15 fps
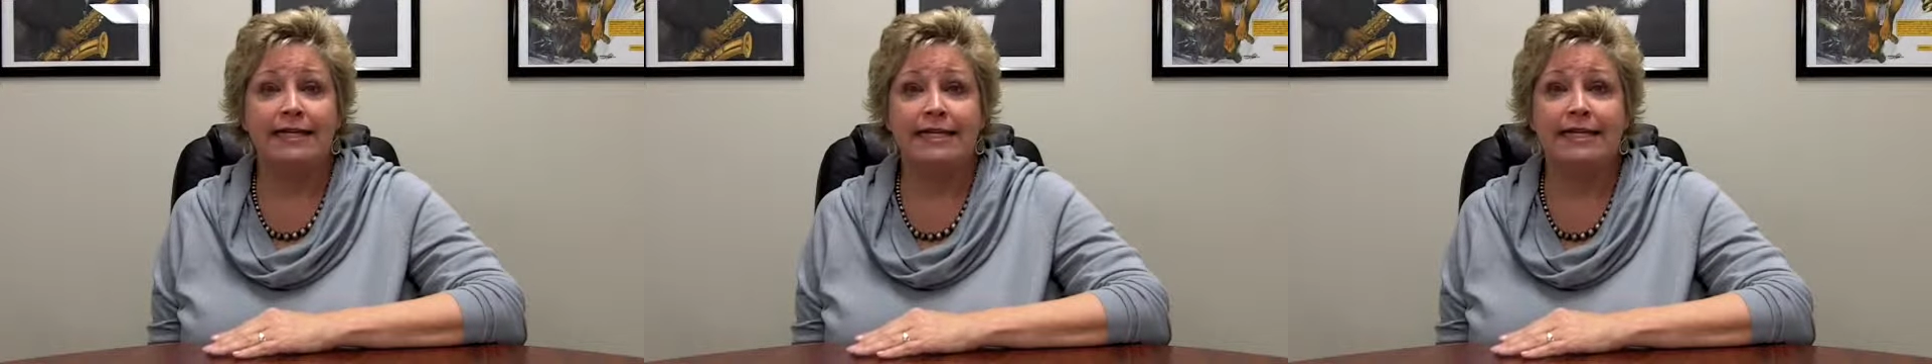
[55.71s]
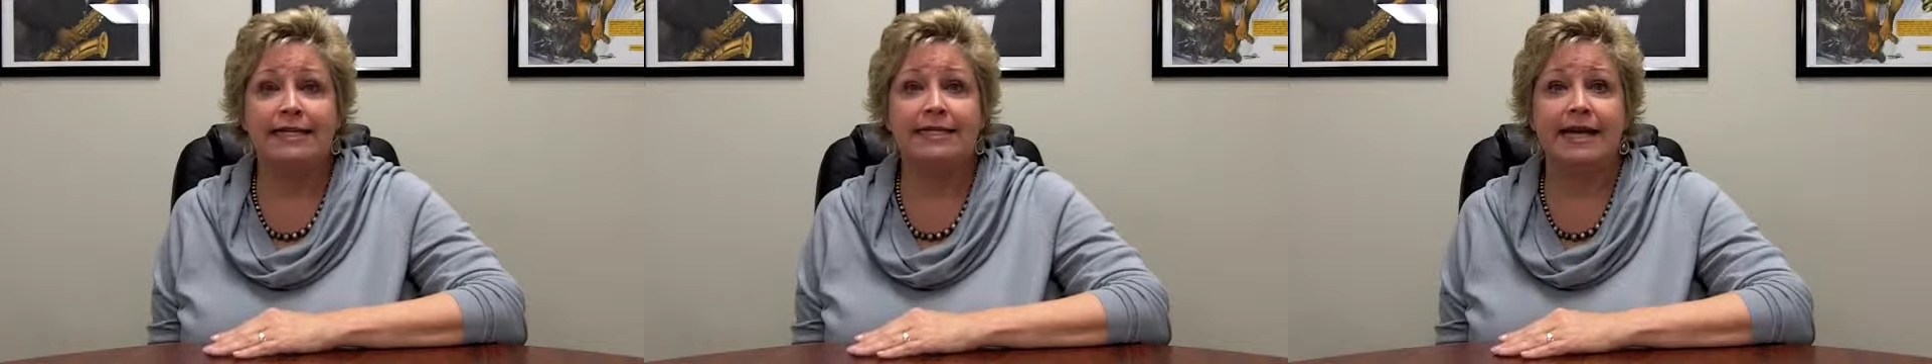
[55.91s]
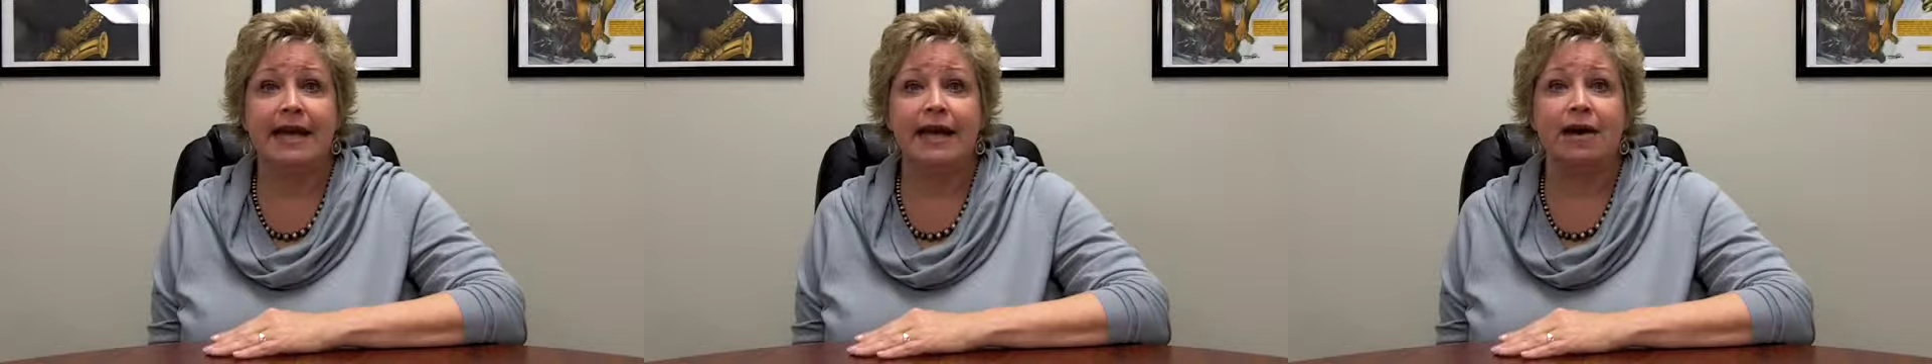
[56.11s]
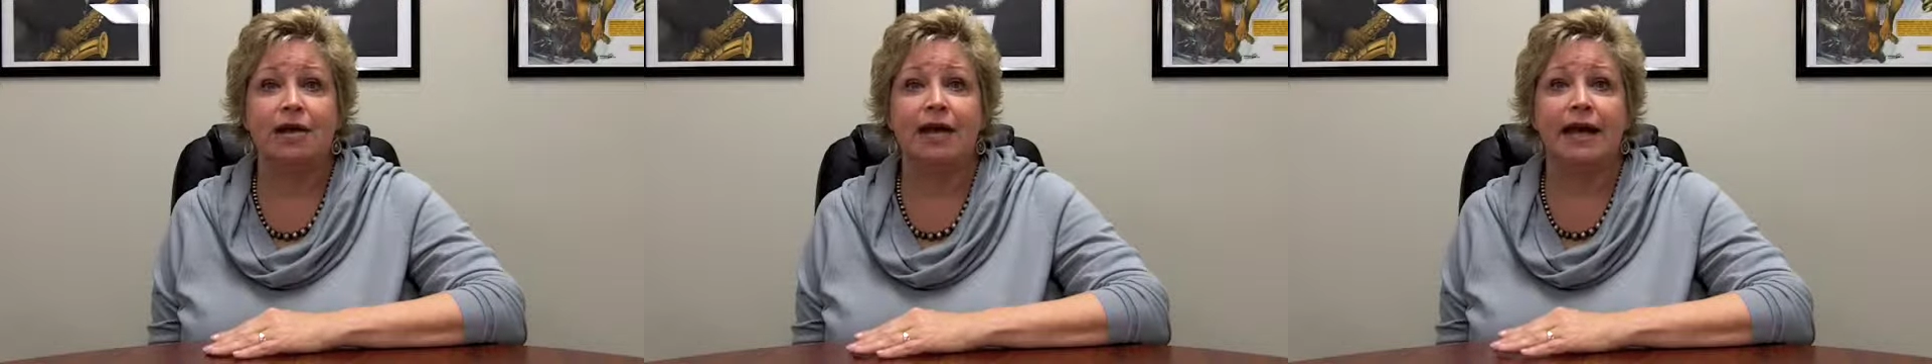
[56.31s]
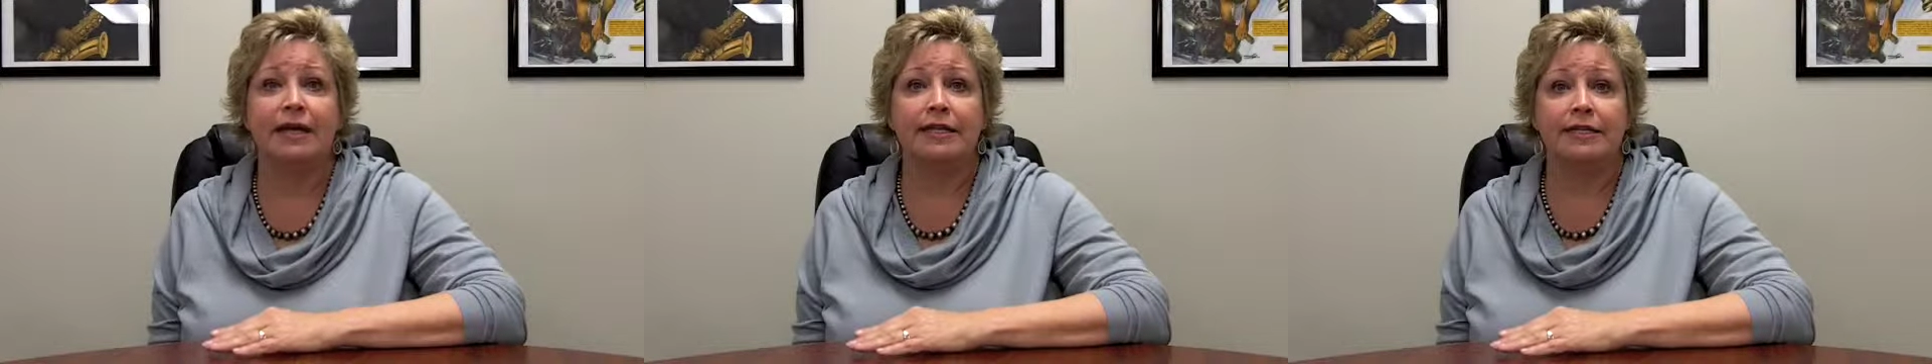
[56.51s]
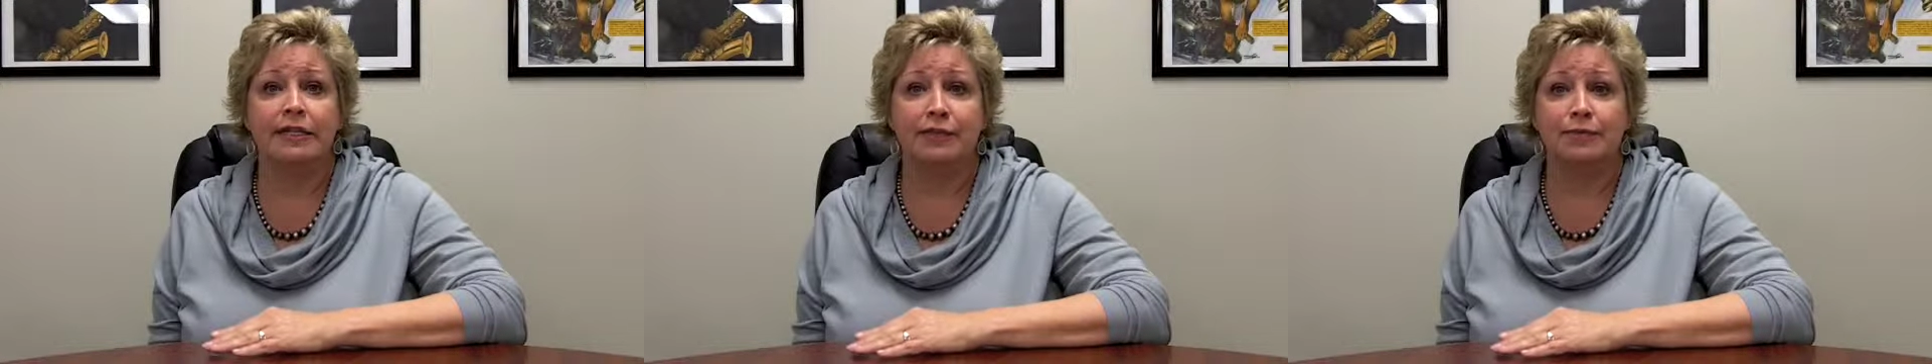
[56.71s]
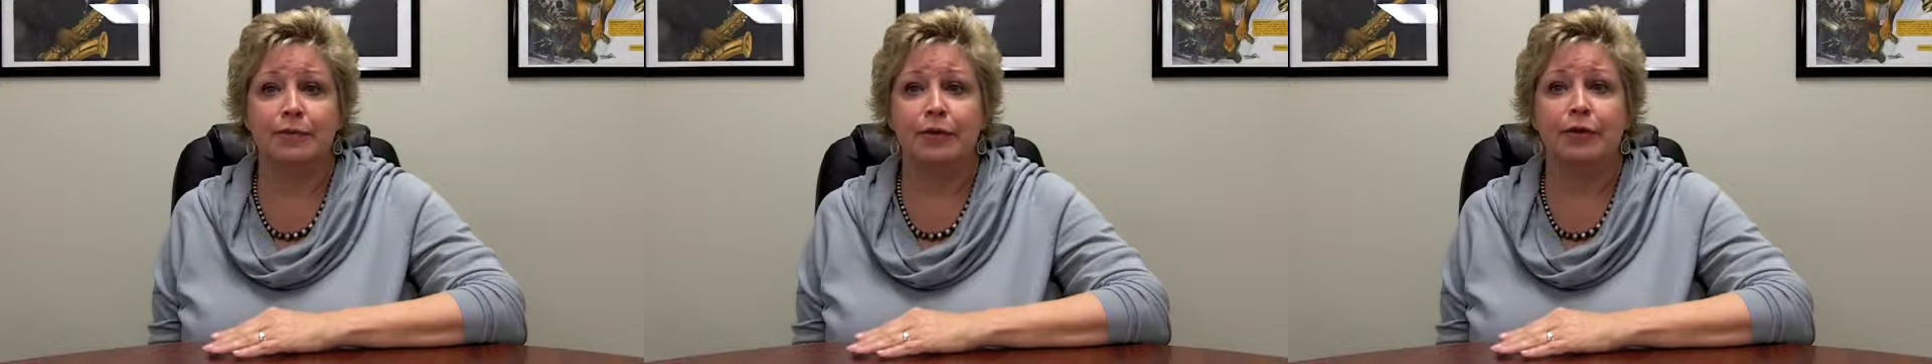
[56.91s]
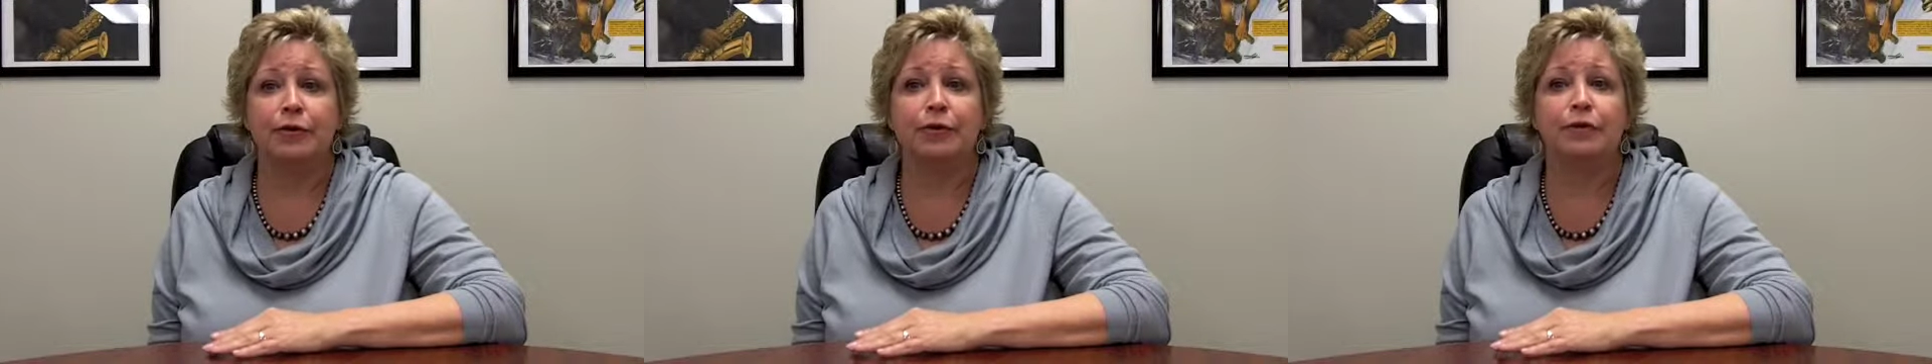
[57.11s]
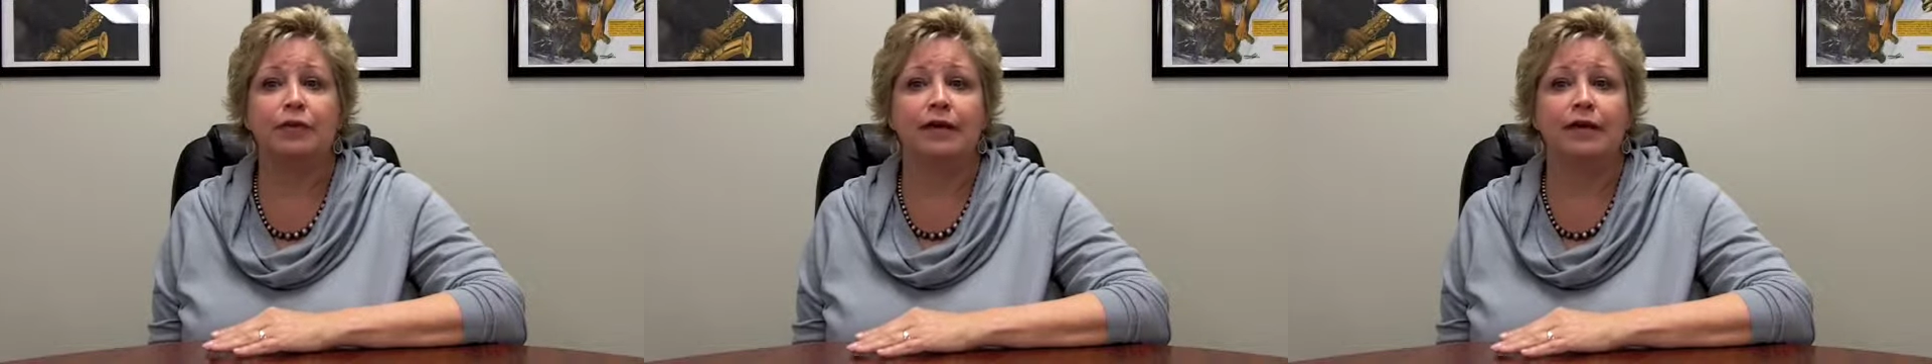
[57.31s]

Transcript: detail and a smooth,